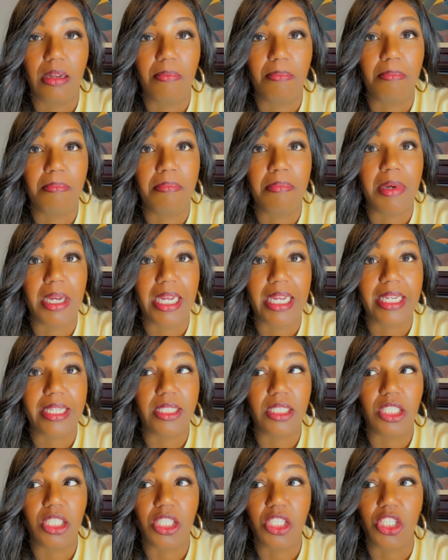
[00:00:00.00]

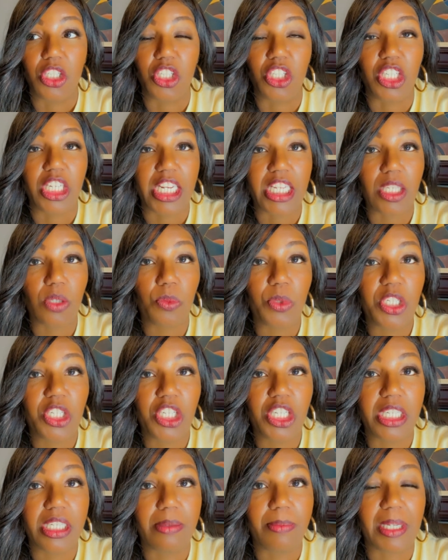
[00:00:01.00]
But just when
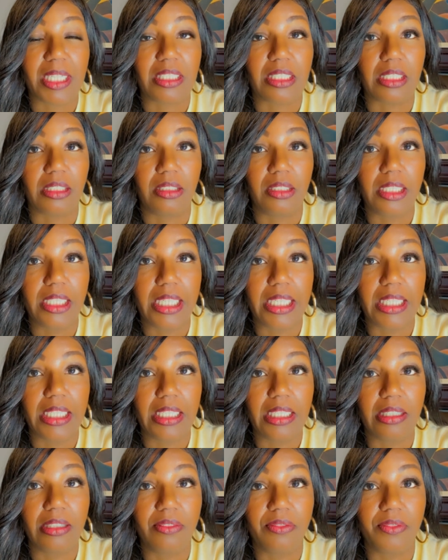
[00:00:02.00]
she's about to
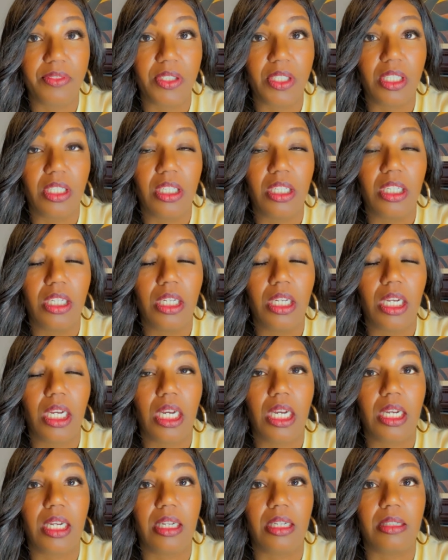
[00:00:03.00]
leave,
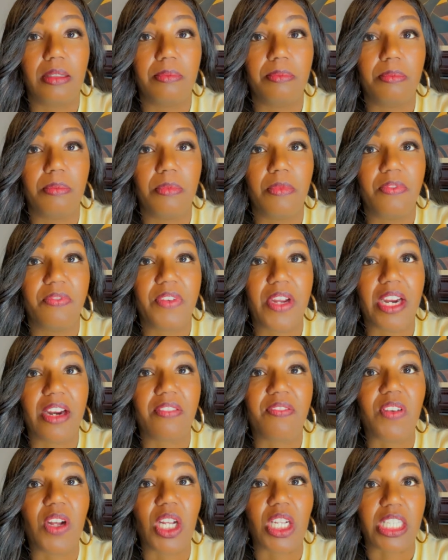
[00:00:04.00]
um, Farrah
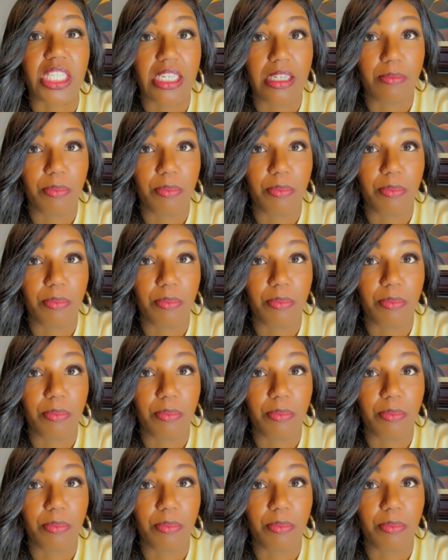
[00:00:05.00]
Fawcett